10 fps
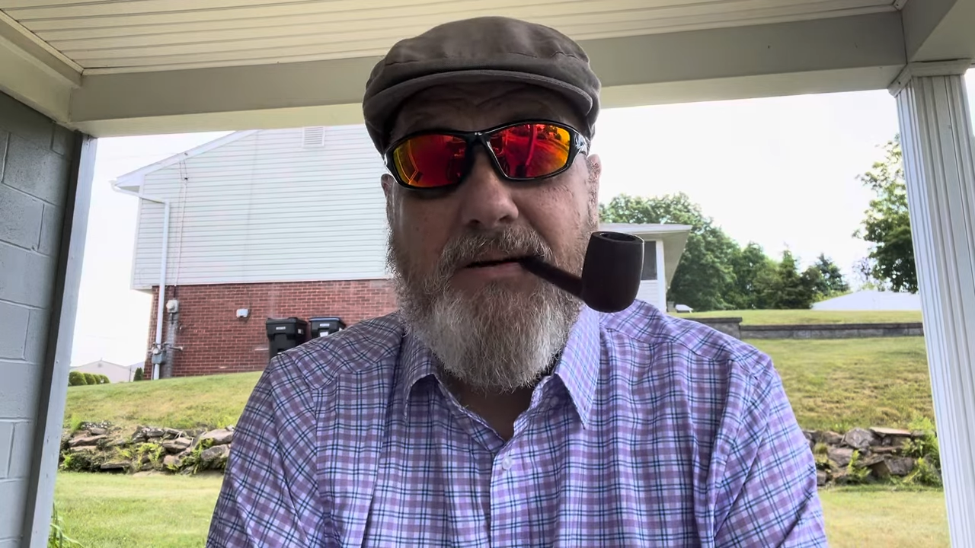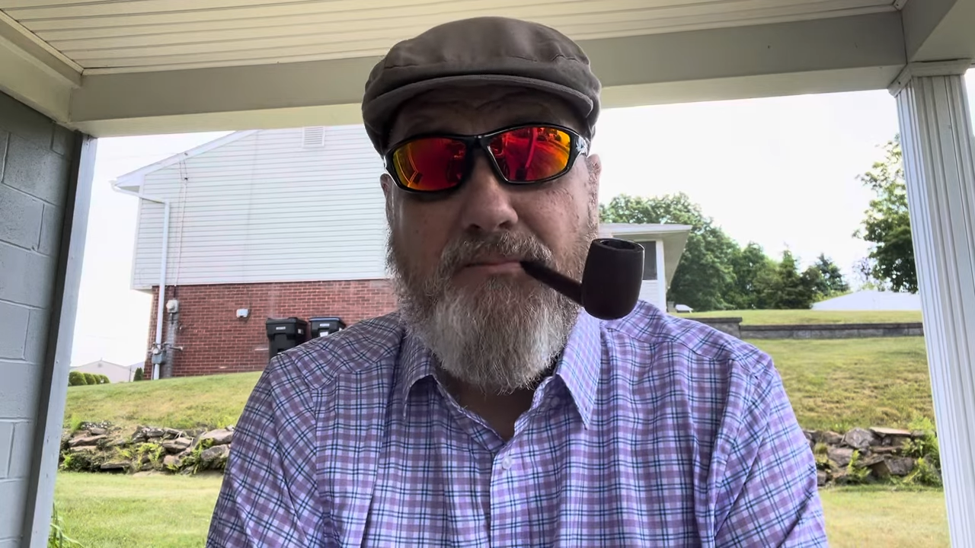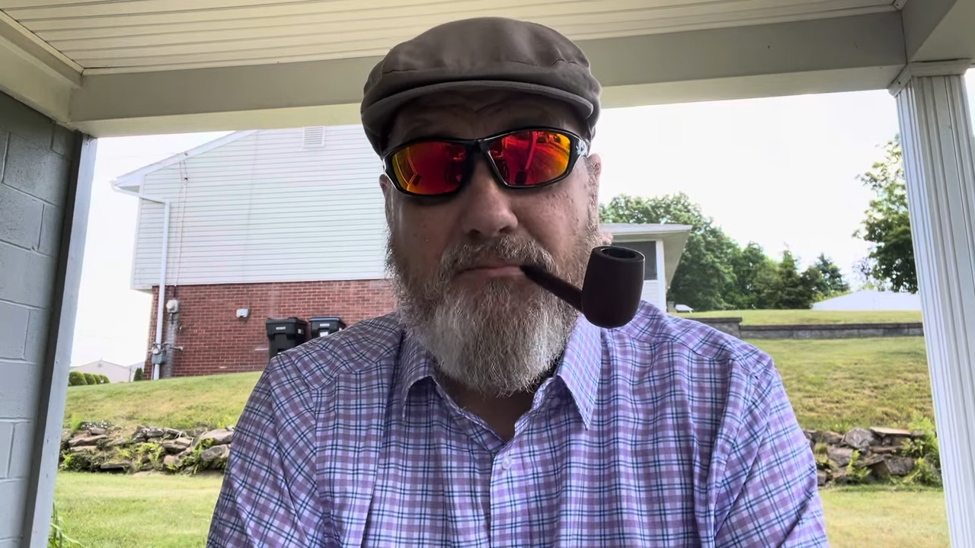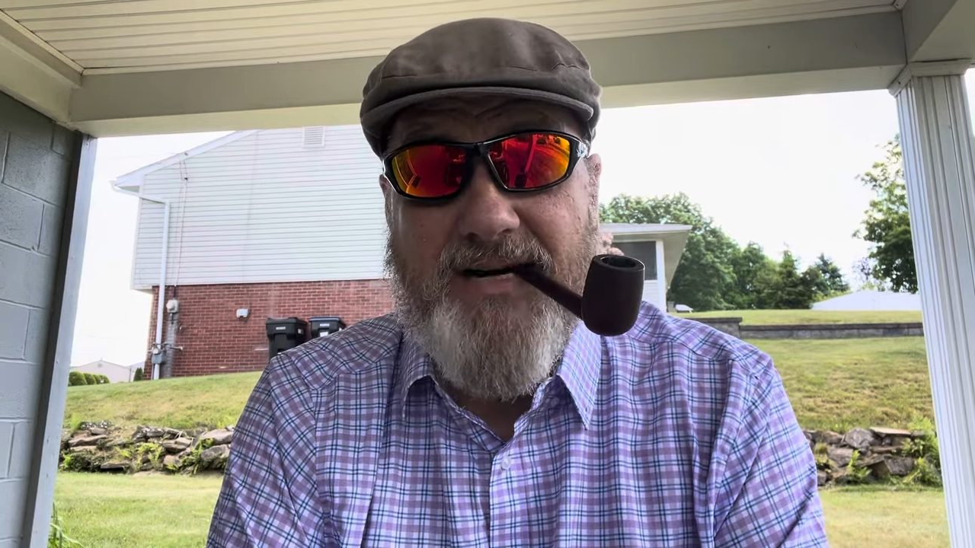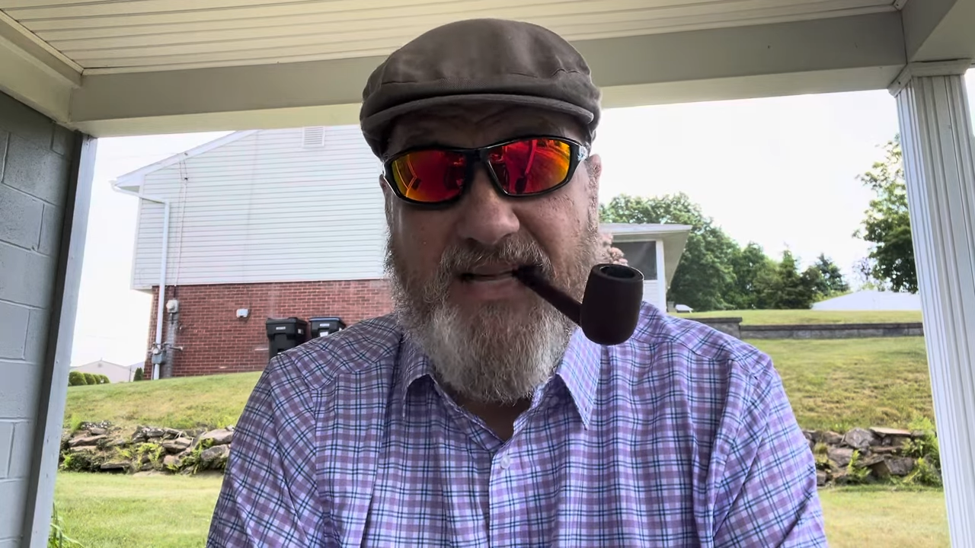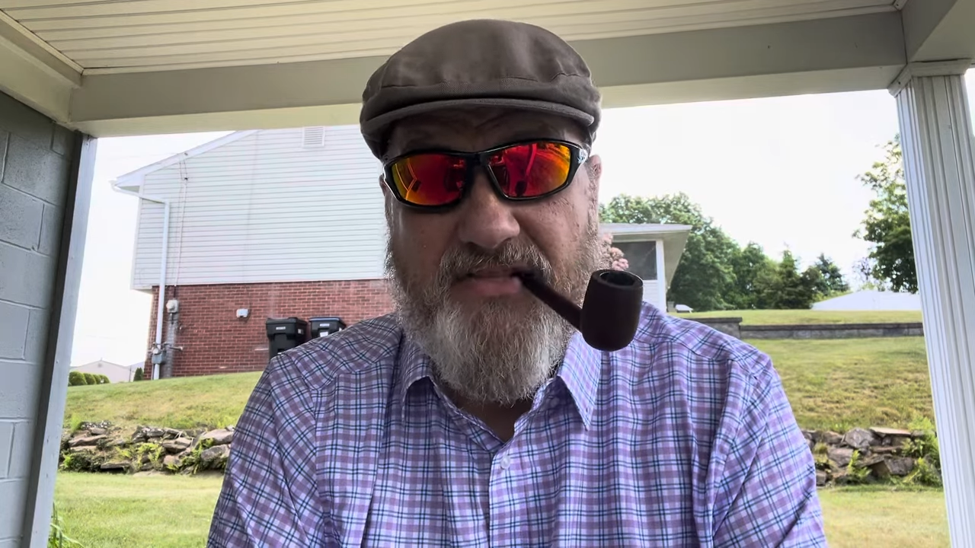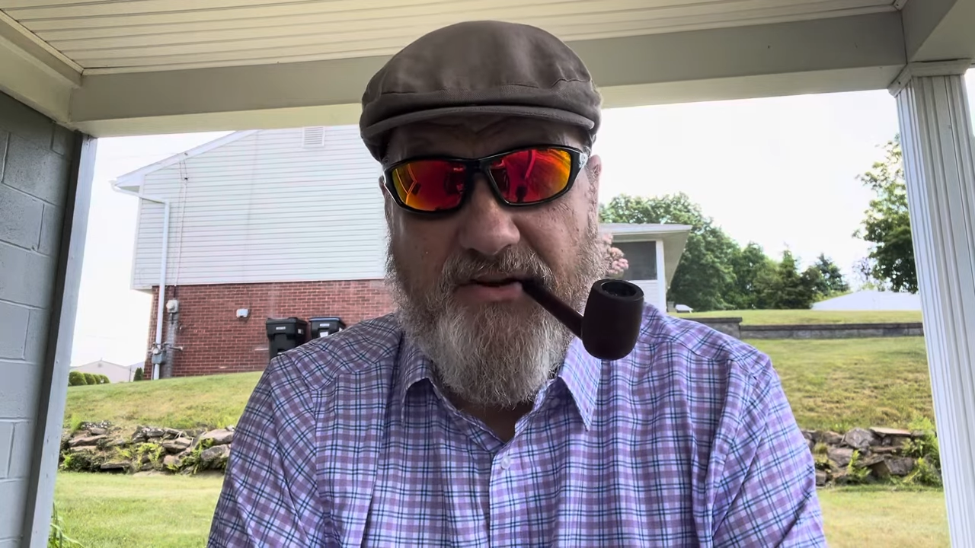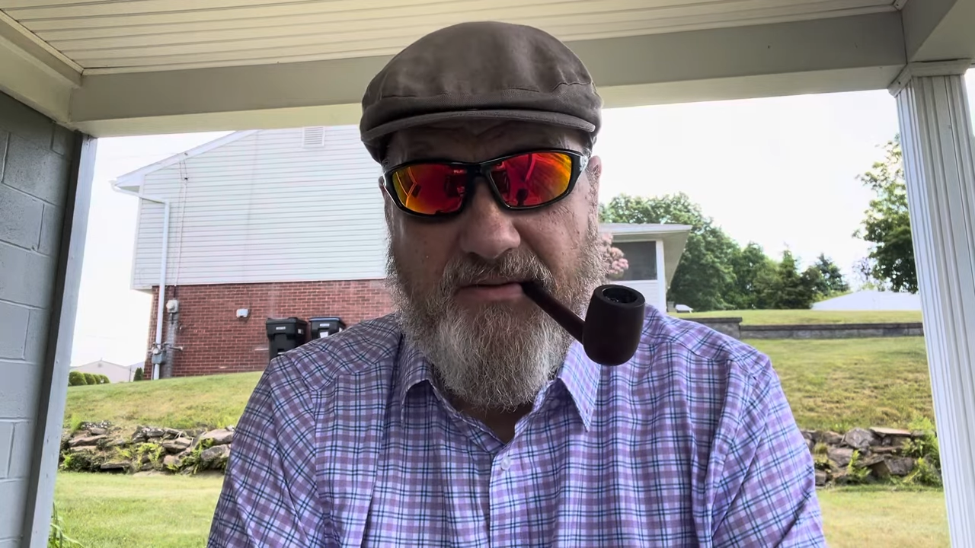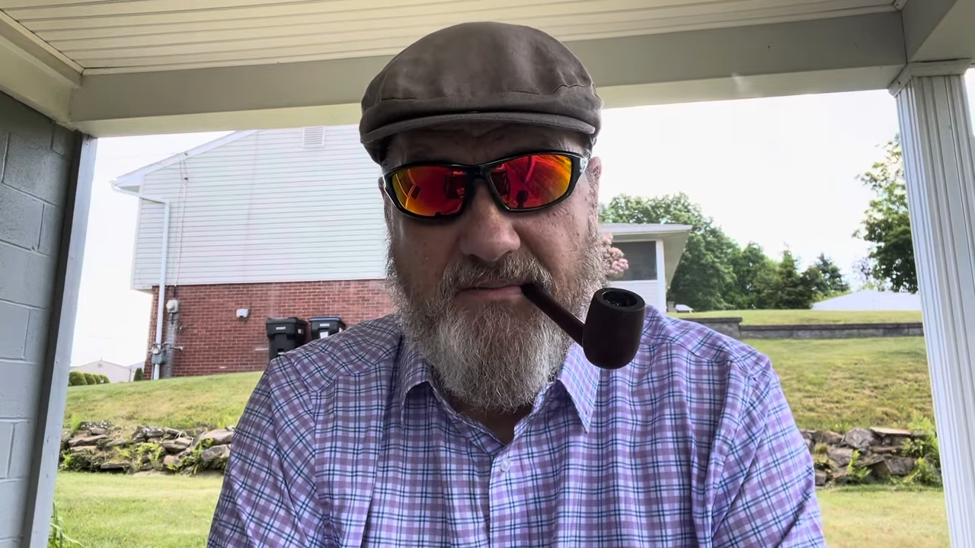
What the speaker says: mother.